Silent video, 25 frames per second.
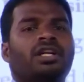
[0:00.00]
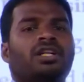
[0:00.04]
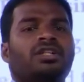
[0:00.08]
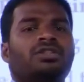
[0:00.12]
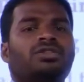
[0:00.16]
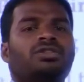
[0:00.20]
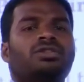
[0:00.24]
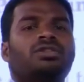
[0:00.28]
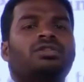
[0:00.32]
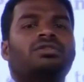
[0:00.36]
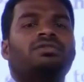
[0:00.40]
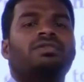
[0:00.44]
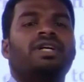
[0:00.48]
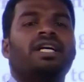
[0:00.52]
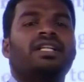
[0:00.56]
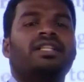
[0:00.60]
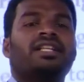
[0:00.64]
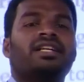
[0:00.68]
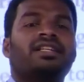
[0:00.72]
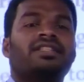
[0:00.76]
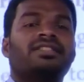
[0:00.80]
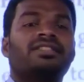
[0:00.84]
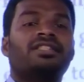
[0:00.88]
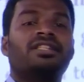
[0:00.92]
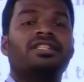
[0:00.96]
So where
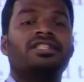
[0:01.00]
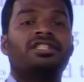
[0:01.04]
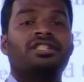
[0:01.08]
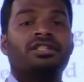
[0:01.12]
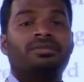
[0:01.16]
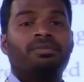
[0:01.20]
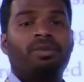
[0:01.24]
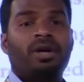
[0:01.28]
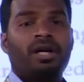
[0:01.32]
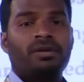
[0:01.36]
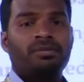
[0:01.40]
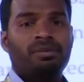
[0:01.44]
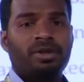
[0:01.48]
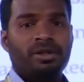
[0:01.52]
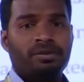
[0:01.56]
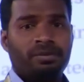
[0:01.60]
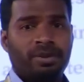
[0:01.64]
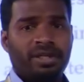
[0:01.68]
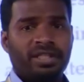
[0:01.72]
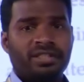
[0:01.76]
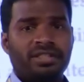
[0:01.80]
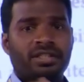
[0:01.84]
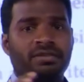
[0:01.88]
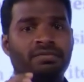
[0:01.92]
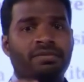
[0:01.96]
the research department
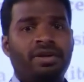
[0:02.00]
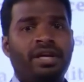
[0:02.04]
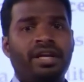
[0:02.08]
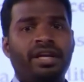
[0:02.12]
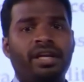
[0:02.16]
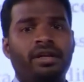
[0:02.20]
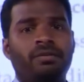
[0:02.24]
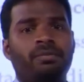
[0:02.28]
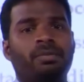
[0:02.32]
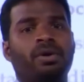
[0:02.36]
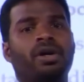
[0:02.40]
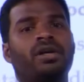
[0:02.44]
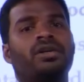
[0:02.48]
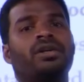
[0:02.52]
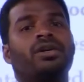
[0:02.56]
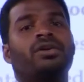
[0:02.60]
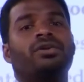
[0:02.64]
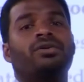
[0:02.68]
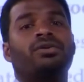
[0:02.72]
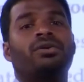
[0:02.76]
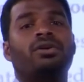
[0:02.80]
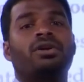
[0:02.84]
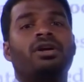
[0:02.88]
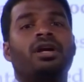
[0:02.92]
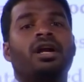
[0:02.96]
plays a very
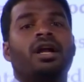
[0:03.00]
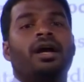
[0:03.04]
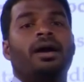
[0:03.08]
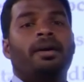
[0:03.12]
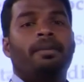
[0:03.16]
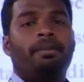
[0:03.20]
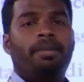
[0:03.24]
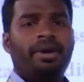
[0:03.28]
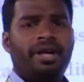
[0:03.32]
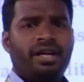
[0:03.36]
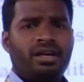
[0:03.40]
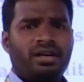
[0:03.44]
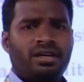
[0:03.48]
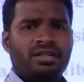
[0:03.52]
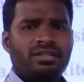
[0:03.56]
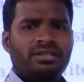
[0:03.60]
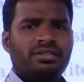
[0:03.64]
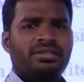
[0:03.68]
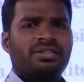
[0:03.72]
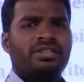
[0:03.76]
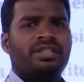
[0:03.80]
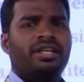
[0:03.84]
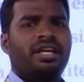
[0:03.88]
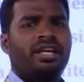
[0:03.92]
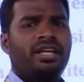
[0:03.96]
important role,
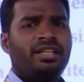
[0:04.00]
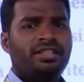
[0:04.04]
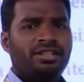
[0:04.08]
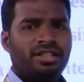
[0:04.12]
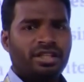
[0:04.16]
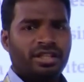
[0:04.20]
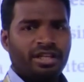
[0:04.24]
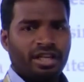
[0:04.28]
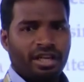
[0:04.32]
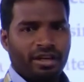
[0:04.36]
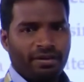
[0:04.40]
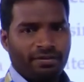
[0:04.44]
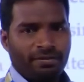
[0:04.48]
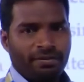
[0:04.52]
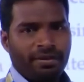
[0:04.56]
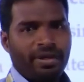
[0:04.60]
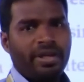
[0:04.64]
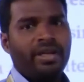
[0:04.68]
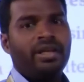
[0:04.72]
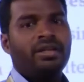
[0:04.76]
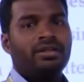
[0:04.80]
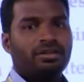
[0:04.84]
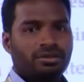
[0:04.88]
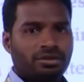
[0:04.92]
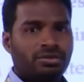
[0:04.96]
because each and
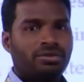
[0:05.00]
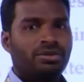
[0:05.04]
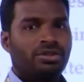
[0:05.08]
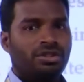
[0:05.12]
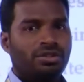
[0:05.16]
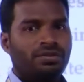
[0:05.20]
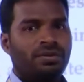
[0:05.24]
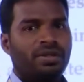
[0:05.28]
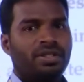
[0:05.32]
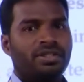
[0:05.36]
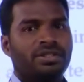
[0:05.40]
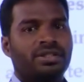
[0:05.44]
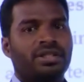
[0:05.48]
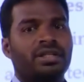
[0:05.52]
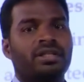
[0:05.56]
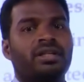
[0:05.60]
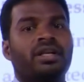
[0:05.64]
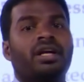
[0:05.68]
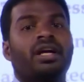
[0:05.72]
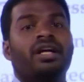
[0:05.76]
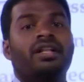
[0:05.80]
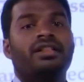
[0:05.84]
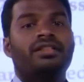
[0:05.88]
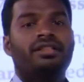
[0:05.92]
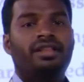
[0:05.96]
every situation
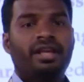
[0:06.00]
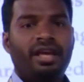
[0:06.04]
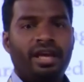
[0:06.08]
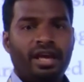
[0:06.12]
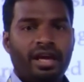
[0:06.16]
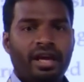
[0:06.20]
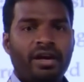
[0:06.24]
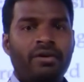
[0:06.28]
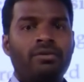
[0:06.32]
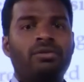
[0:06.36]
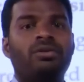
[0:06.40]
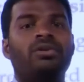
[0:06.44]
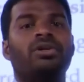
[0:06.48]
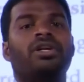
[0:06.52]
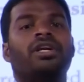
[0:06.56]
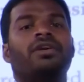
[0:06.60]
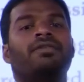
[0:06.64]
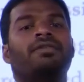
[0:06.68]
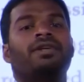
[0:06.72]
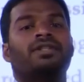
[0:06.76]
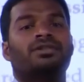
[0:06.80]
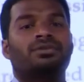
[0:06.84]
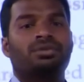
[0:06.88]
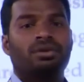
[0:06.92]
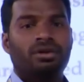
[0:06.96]
they have to give
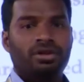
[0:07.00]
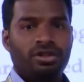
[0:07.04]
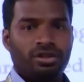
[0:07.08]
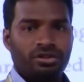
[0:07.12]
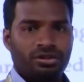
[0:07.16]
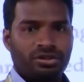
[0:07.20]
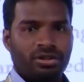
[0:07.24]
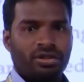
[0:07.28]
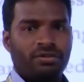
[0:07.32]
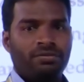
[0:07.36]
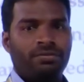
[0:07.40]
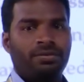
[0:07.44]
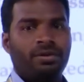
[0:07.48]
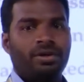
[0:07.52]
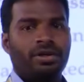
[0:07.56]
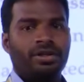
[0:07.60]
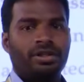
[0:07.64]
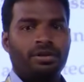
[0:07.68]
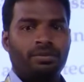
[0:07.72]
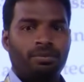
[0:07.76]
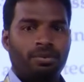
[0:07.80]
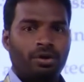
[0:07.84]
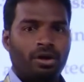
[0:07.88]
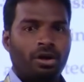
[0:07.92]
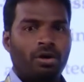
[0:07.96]
a solution for
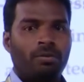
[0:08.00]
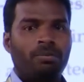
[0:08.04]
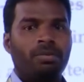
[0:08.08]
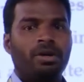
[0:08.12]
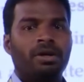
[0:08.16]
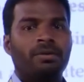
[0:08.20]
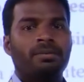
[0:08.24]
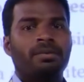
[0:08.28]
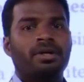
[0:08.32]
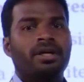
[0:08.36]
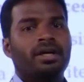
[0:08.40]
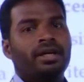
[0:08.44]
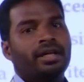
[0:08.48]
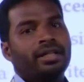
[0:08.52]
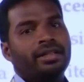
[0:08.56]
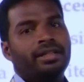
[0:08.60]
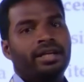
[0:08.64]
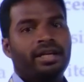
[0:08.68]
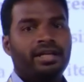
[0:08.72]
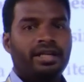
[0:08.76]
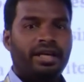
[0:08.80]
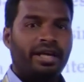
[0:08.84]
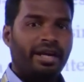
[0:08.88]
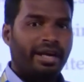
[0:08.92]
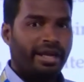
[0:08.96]
the problem
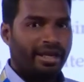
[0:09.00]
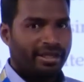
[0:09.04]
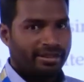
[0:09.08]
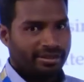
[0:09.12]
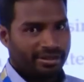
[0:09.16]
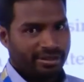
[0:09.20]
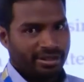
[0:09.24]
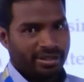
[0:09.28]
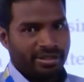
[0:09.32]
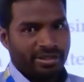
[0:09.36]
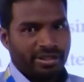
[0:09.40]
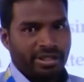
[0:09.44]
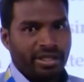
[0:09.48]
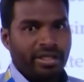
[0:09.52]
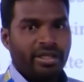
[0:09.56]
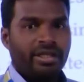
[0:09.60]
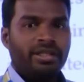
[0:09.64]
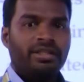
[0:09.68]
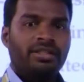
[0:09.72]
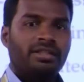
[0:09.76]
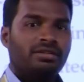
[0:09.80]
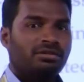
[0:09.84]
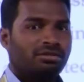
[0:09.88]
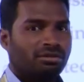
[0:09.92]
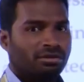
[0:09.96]
that are existing
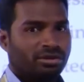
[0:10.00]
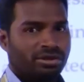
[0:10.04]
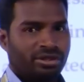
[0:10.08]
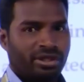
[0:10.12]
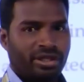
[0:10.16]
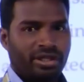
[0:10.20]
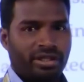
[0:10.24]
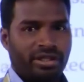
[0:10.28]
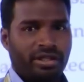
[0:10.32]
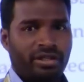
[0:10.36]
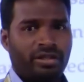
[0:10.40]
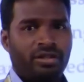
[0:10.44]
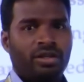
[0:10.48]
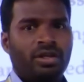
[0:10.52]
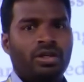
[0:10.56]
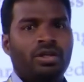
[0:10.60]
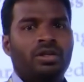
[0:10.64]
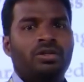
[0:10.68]
in the society.